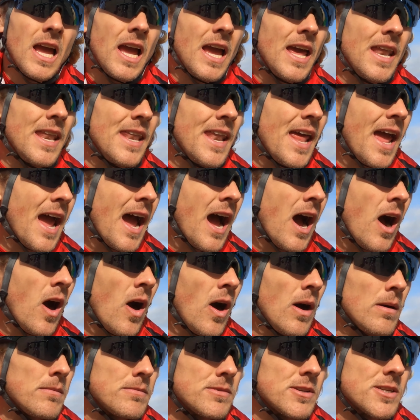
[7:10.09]
and
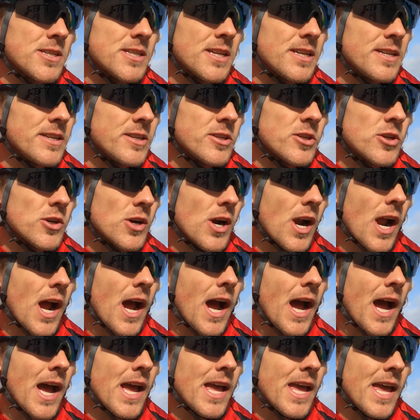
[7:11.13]
now I'm just gonna
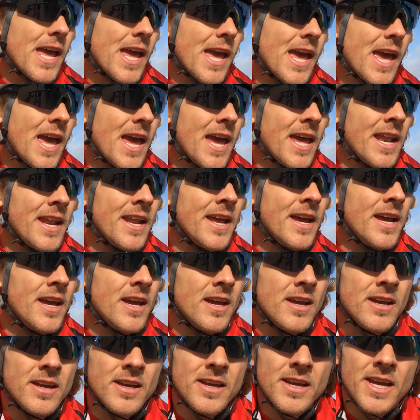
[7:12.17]
try and
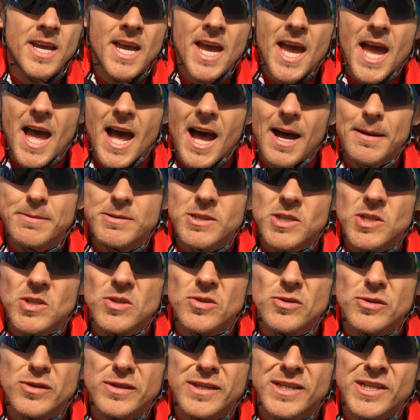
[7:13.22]

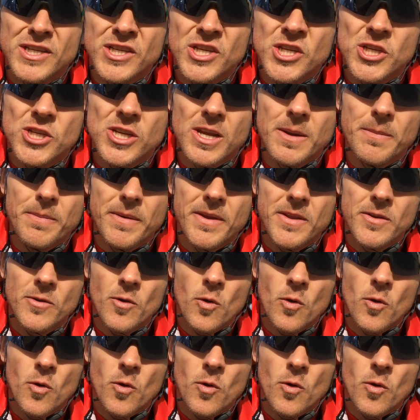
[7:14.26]
absolutely ship it